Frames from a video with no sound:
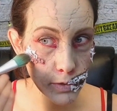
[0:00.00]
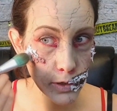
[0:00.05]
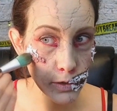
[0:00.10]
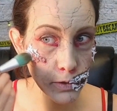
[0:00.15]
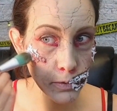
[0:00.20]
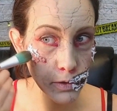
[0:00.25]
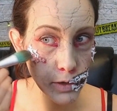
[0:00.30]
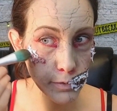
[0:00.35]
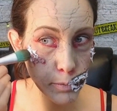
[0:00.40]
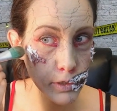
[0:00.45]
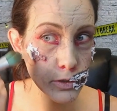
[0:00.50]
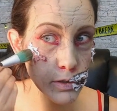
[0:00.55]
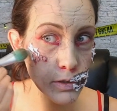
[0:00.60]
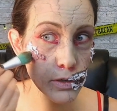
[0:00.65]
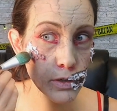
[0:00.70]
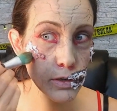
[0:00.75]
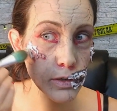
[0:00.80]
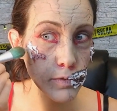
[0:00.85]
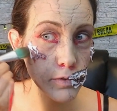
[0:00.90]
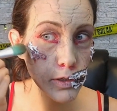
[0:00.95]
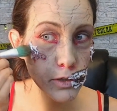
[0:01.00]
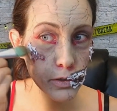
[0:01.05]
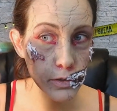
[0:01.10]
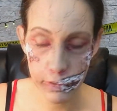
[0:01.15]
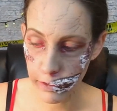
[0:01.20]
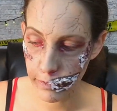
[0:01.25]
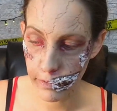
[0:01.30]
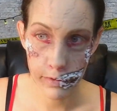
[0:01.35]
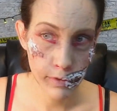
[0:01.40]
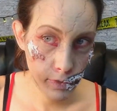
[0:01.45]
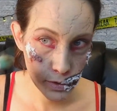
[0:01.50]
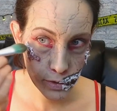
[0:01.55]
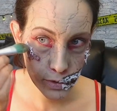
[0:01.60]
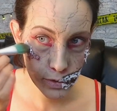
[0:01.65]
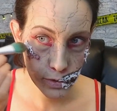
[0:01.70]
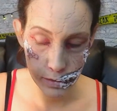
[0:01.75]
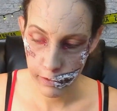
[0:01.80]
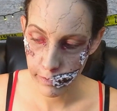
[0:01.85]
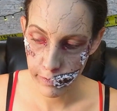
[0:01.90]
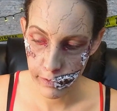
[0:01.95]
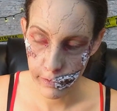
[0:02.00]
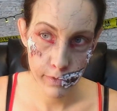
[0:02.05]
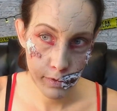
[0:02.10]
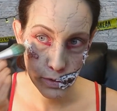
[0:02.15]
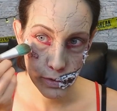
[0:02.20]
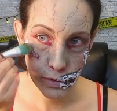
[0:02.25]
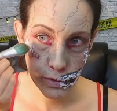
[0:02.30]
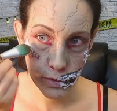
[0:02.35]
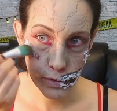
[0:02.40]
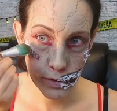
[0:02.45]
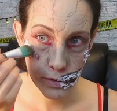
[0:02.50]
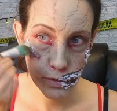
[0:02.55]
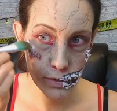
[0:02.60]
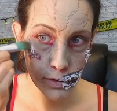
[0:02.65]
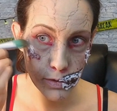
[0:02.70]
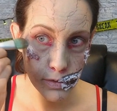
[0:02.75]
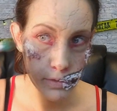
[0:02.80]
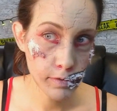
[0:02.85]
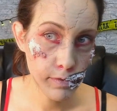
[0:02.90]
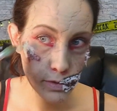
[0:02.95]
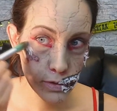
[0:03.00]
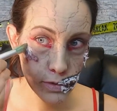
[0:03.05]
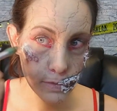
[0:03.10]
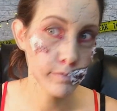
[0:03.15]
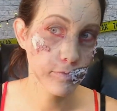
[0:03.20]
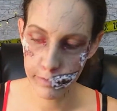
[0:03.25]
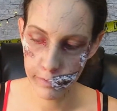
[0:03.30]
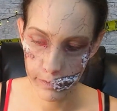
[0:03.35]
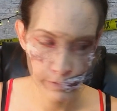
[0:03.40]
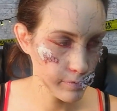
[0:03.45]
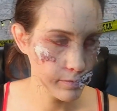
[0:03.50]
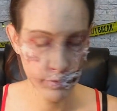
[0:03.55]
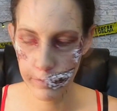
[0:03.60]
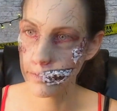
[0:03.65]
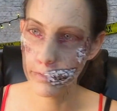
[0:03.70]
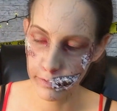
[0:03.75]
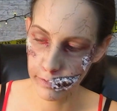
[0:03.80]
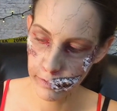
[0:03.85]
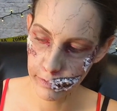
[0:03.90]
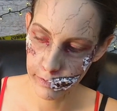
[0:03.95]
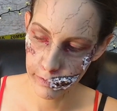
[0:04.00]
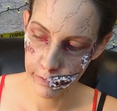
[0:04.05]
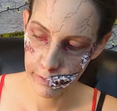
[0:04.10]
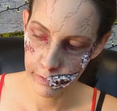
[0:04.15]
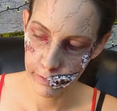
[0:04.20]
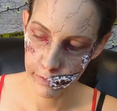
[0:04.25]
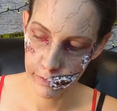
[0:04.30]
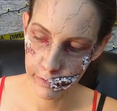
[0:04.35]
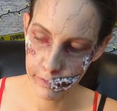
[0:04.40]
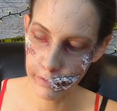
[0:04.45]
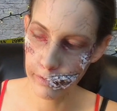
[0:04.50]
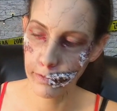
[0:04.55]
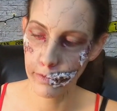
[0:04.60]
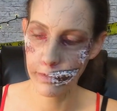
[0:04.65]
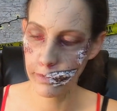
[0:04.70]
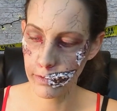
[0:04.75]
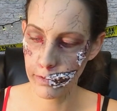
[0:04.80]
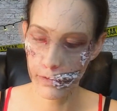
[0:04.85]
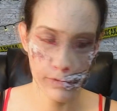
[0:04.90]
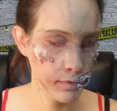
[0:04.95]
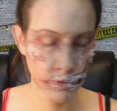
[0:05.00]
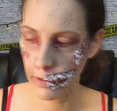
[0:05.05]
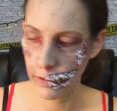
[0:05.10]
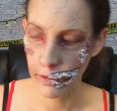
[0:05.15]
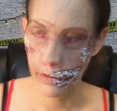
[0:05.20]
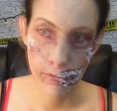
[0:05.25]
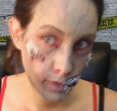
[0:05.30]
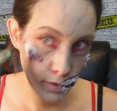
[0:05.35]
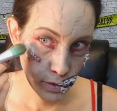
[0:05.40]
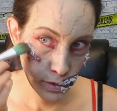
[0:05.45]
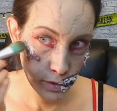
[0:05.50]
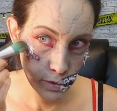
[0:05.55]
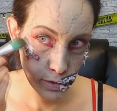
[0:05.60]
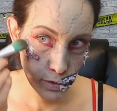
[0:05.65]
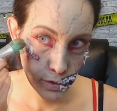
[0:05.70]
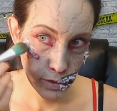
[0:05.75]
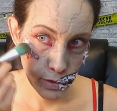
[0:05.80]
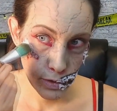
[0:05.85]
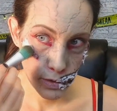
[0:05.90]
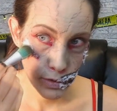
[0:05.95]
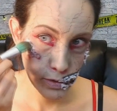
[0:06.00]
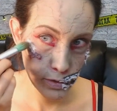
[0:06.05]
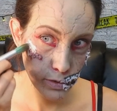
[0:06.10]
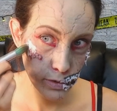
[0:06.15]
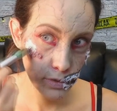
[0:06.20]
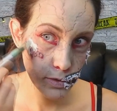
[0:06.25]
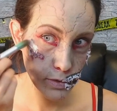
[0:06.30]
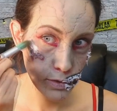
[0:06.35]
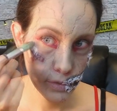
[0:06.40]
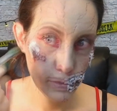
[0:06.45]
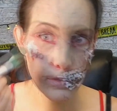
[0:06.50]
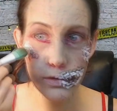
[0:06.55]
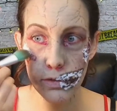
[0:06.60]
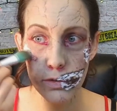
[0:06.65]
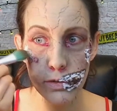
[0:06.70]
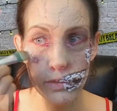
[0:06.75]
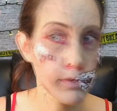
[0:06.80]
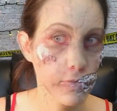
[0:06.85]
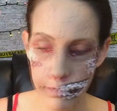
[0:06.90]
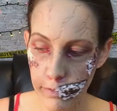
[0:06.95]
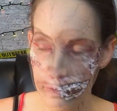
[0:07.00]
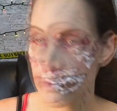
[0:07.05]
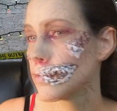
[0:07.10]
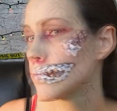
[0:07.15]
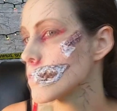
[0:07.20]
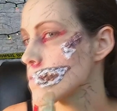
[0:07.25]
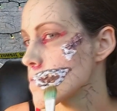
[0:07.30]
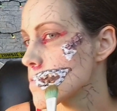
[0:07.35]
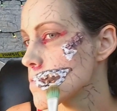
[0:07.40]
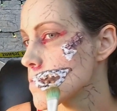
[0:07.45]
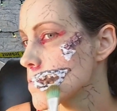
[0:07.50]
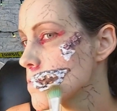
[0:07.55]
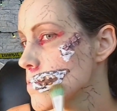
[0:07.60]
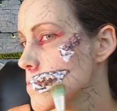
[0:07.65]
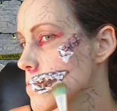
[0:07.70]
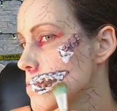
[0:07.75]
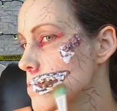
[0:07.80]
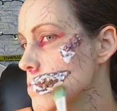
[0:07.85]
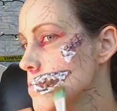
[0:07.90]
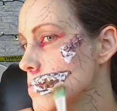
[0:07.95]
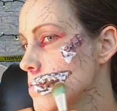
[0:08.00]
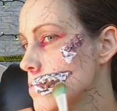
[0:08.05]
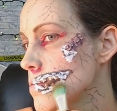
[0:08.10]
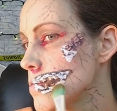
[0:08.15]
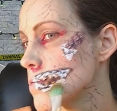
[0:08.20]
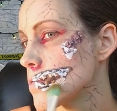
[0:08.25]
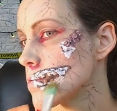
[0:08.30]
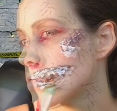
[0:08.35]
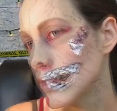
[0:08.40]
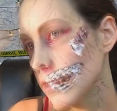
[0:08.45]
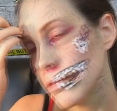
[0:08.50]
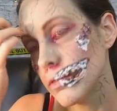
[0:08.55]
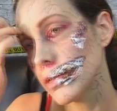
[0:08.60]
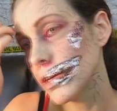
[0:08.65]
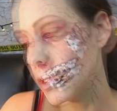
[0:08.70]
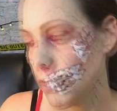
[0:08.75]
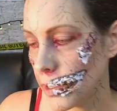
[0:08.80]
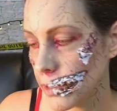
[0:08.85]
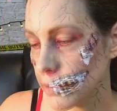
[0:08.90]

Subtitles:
Now I'm taking some foundation and I am adding that into the toilet paper. It just basically brings it back to skin tone.